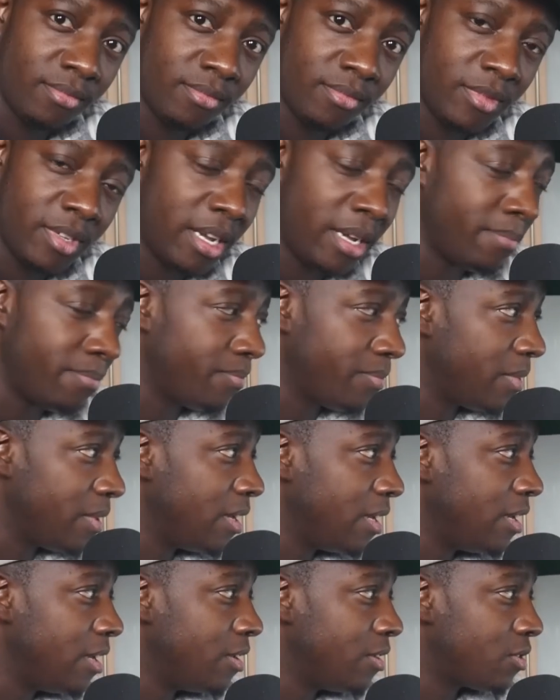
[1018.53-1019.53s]
Yeah.
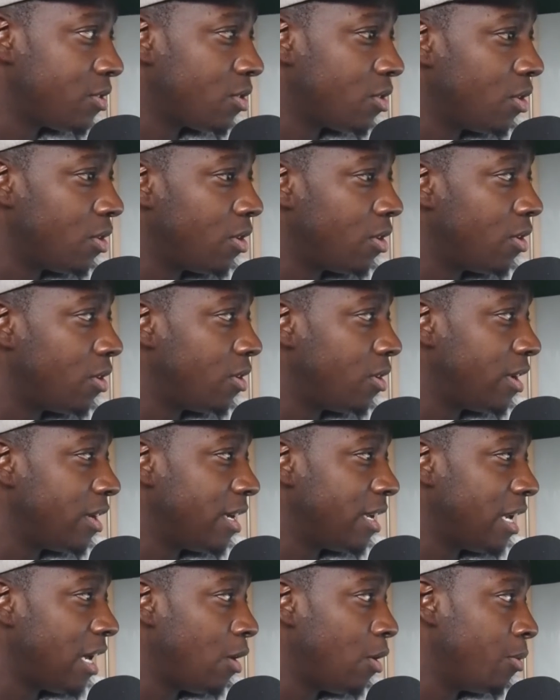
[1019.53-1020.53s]
So
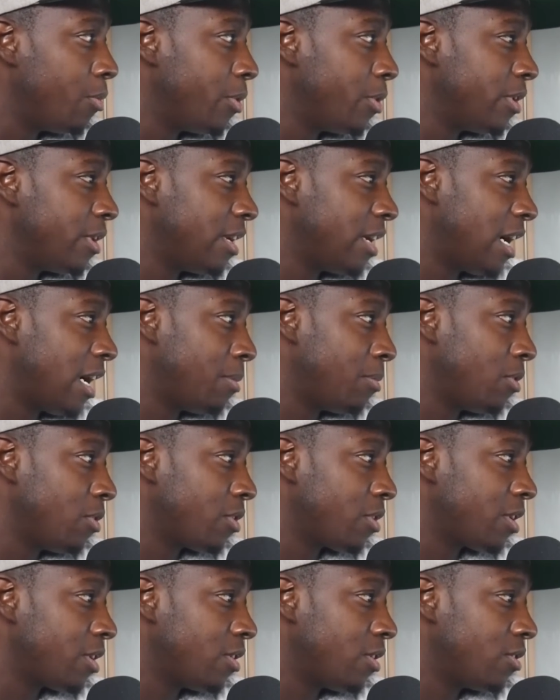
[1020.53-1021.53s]
in our money, I'm
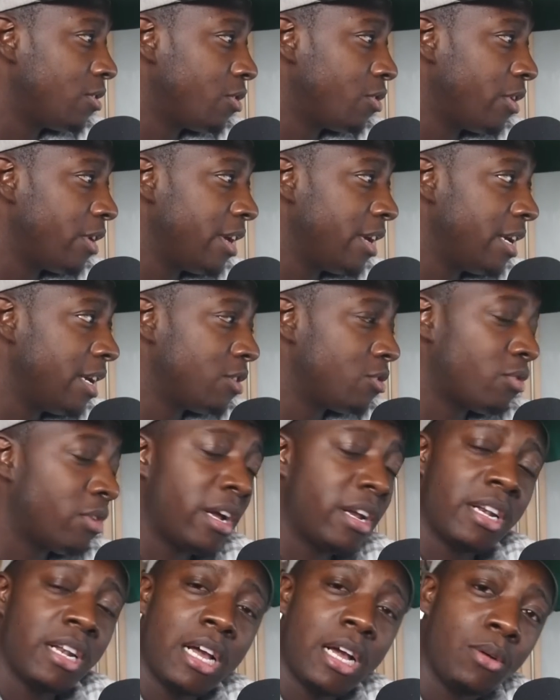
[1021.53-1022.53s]
looking on Grey Haze
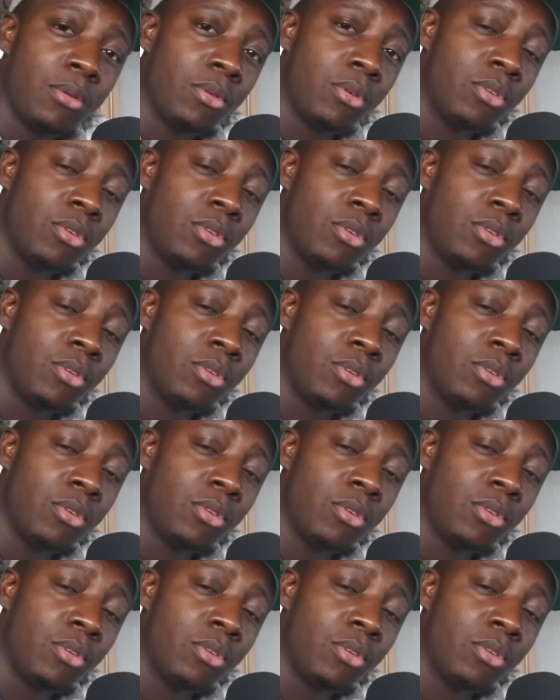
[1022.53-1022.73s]
right now,